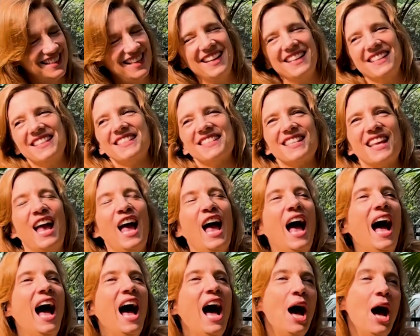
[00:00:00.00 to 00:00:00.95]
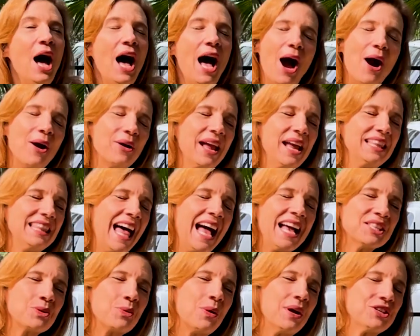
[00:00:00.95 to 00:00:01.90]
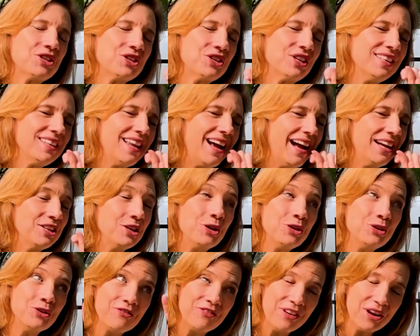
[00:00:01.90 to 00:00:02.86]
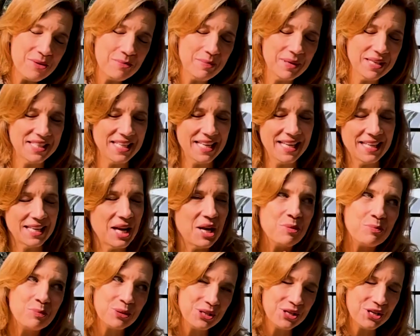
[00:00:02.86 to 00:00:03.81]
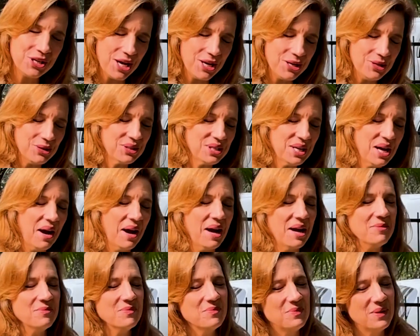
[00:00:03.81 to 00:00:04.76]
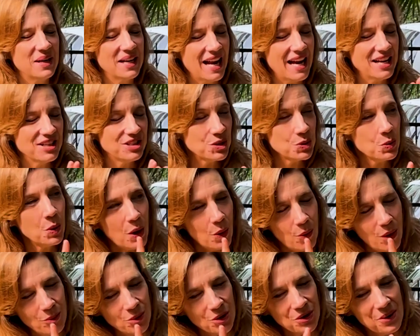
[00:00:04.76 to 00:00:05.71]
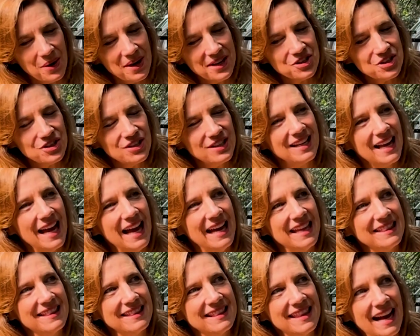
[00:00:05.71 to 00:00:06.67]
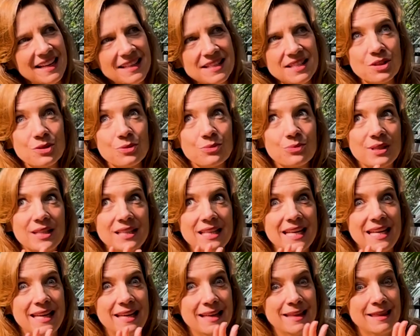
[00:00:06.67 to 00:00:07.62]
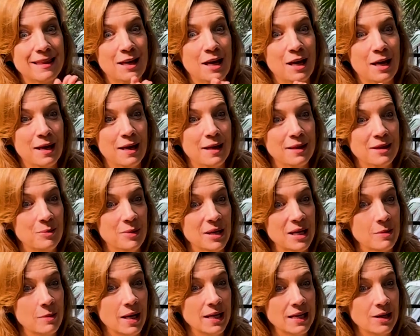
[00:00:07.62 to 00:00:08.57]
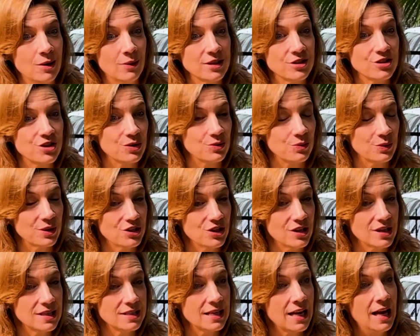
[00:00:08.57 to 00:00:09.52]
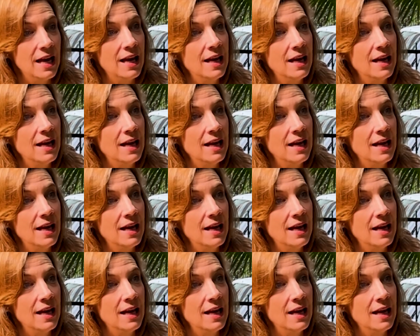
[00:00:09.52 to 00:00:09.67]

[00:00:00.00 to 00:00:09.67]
Nice. Okay, last question. I know you're very busy and I appreciate your time, but I just want one more question, and that's the big money question, which is,